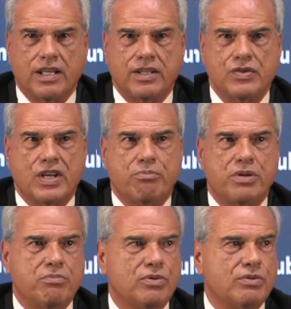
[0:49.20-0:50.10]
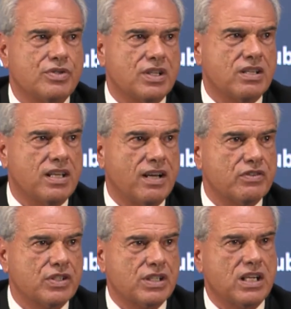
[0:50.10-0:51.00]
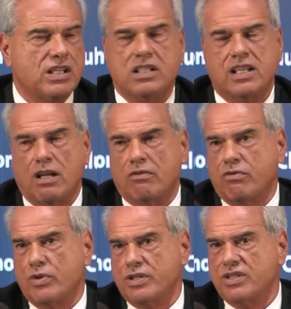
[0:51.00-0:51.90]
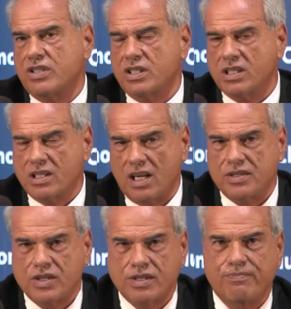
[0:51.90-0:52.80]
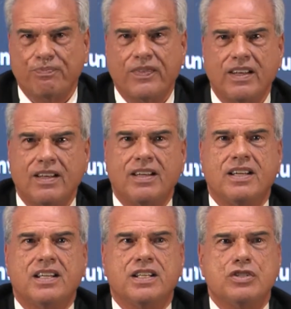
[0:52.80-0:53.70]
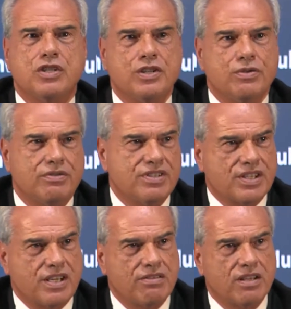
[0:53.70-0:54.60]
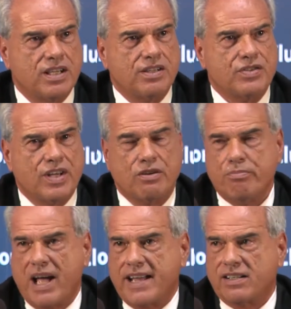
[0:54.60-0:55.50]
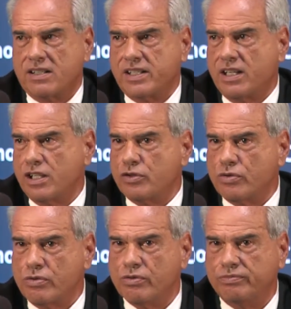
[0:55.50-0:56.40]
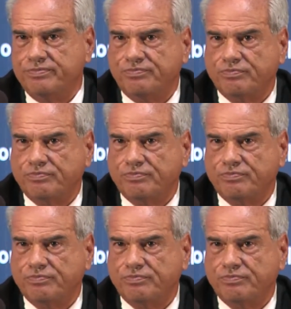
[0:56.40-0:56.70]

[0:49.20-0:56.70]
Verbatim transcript: is that people who say they have a stake in California's success continue to say things that are patently untrue.